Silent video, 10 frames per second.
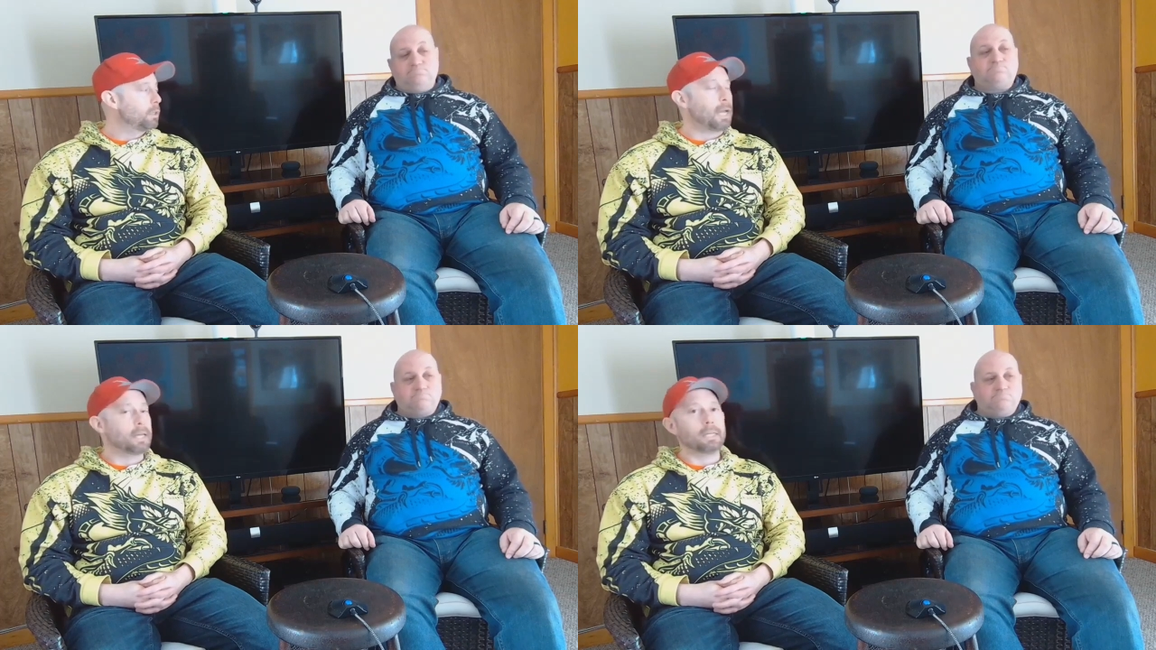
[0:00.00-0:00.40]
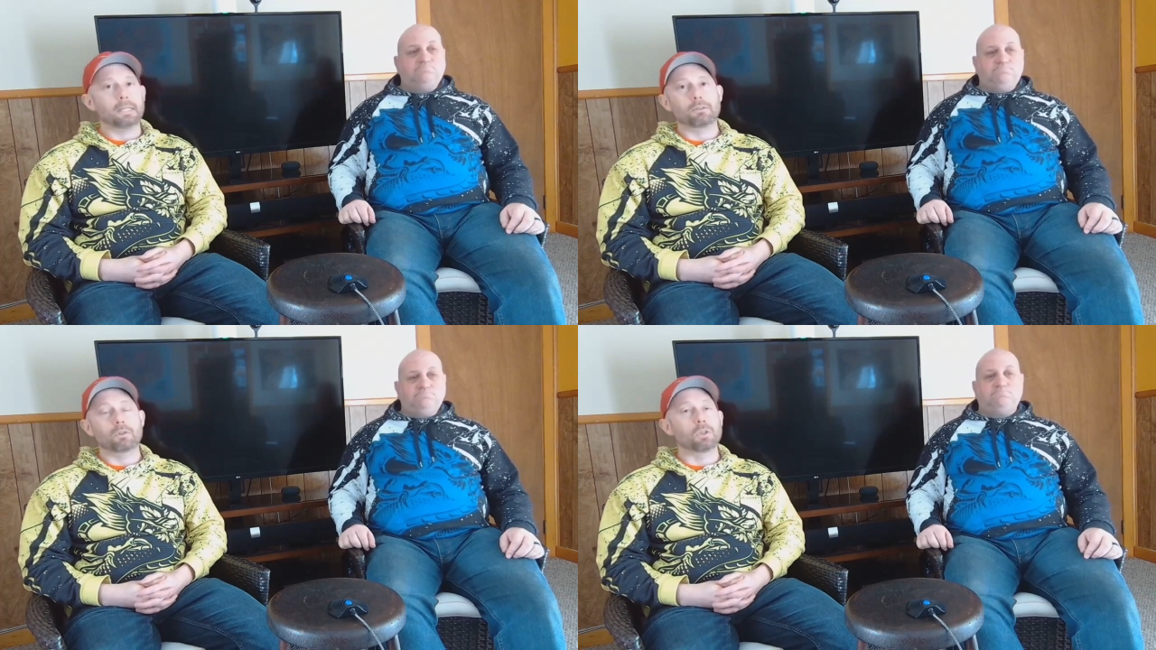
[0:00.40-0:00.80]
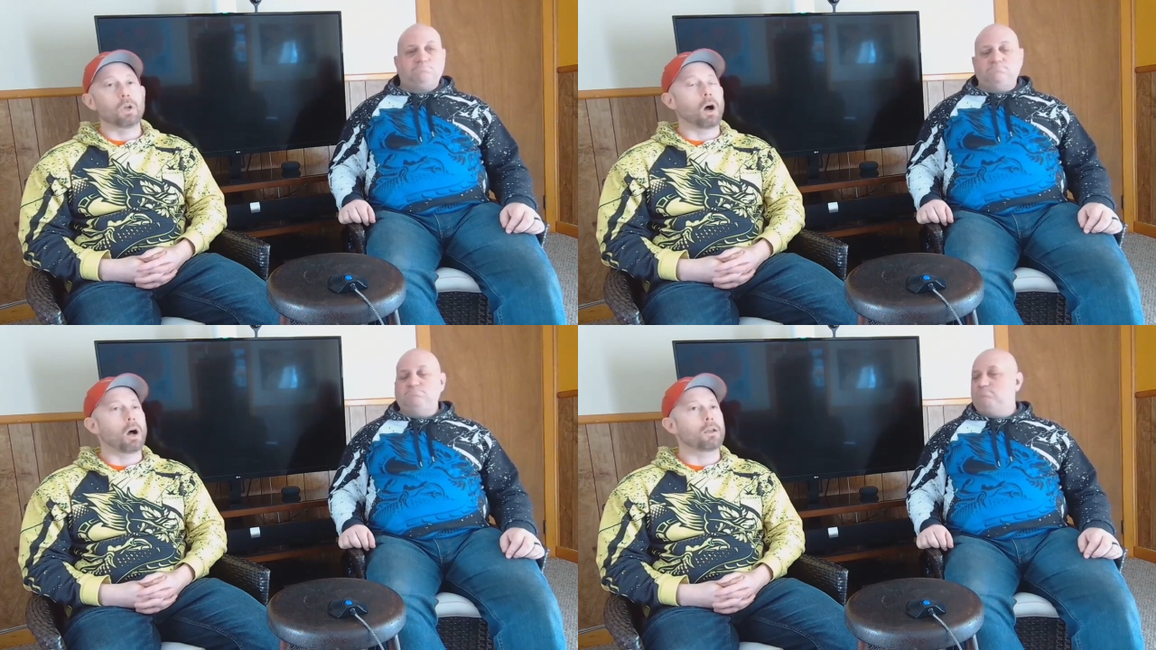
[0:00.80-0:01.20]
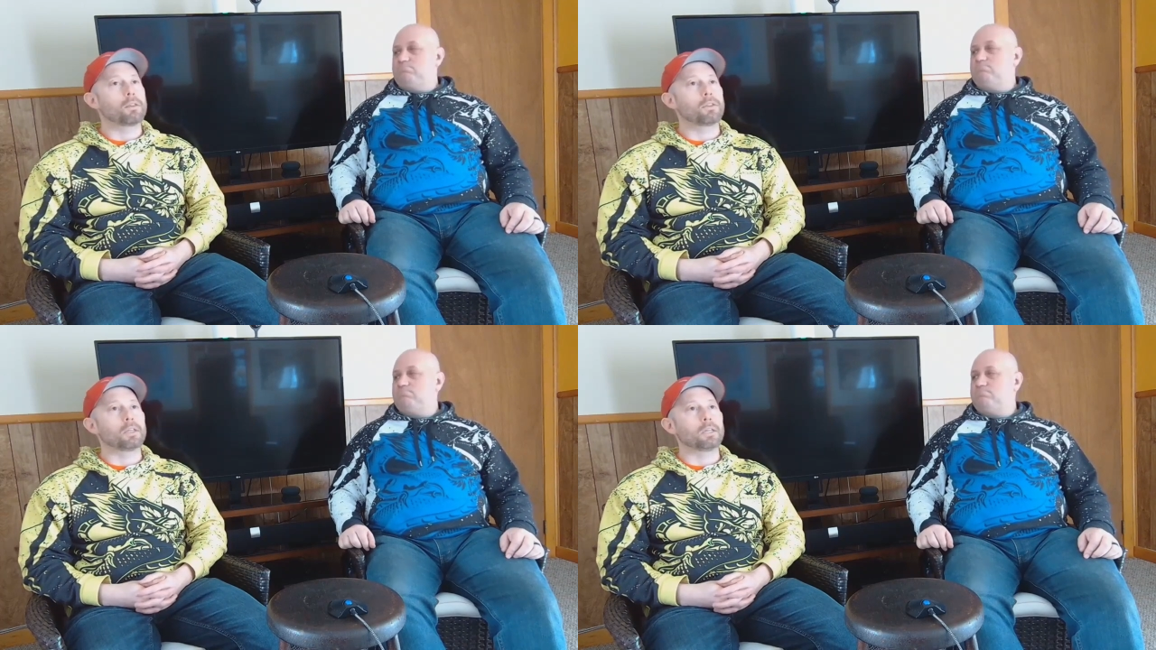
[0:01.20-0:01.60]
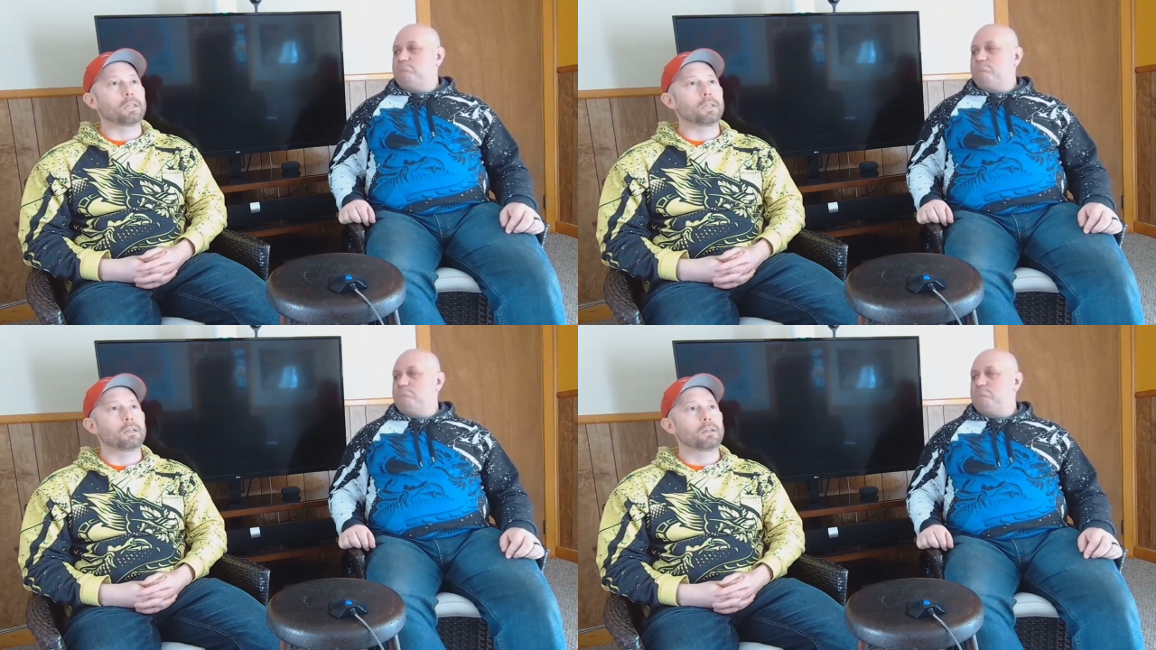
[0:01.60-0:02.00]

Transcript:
Speaker 1: And it is not the